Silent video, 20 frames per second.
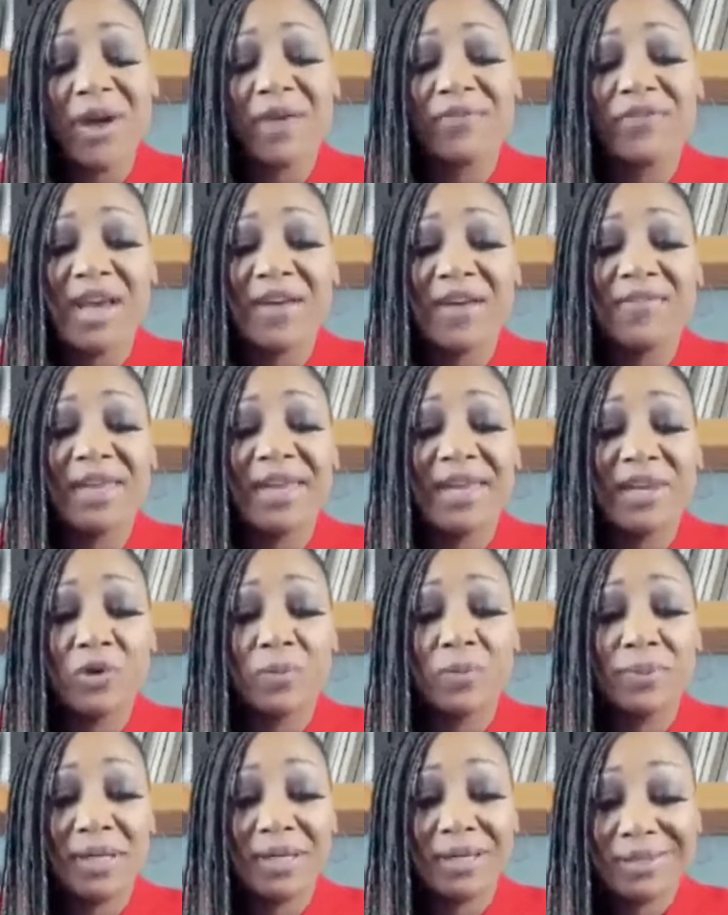have to have that
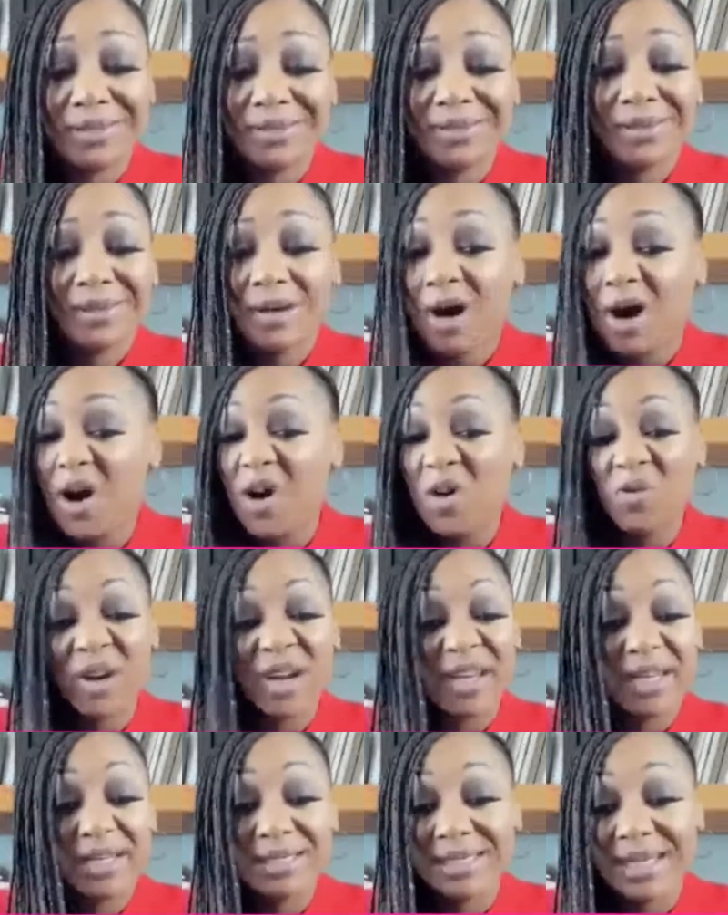inner peace
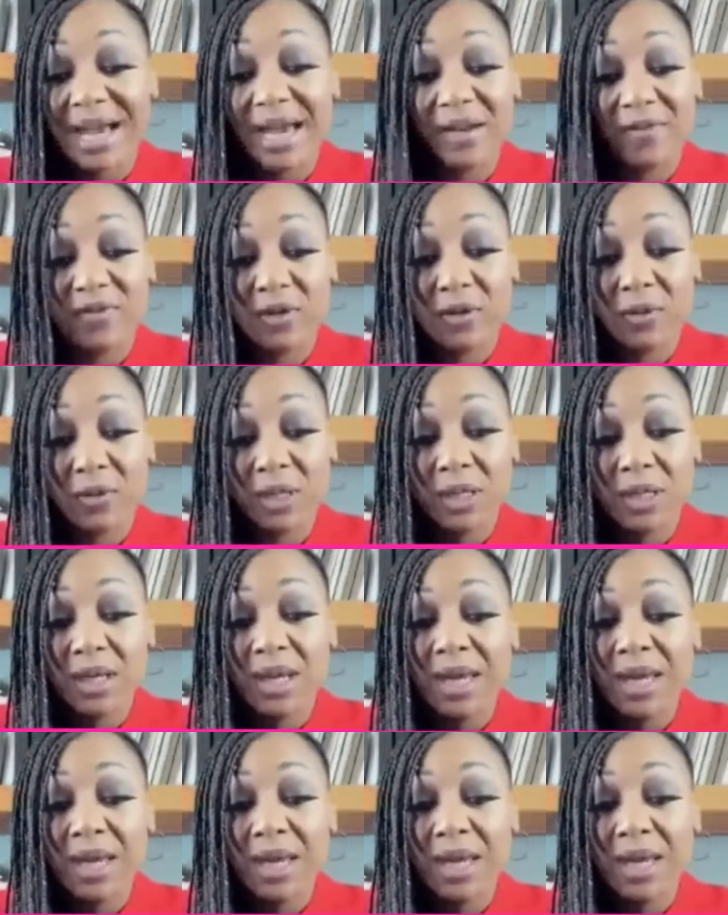already inside of you.